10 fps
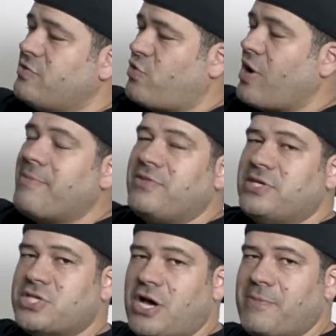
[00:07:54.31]
grabbing
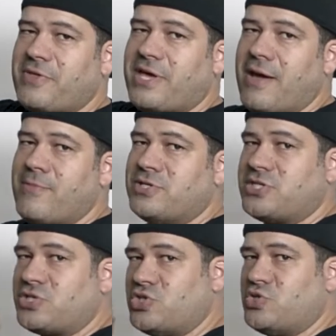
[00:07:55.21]
the top of the camera is
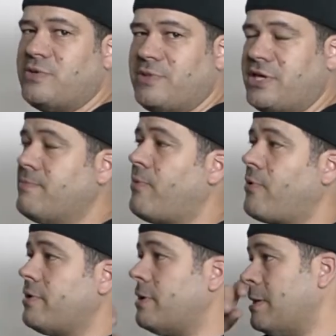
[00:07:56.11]
extremely
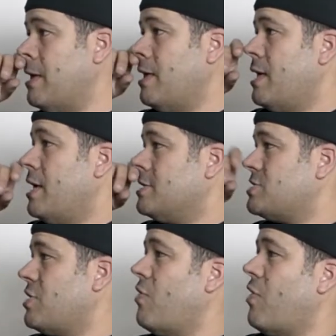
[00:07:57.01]
important.
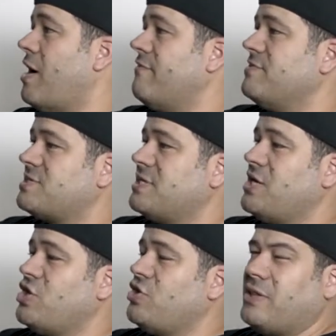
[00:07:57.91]
So
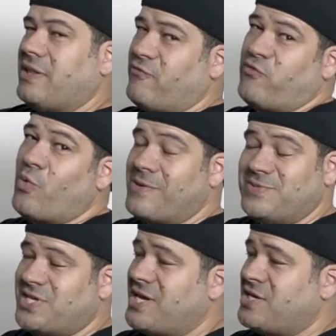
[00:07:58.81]
obviously what I'm
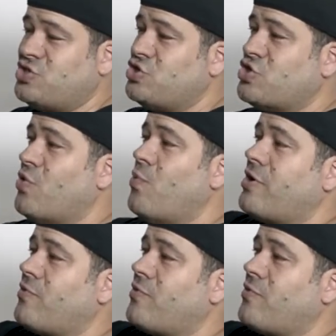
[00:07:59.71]
saying is you don't want to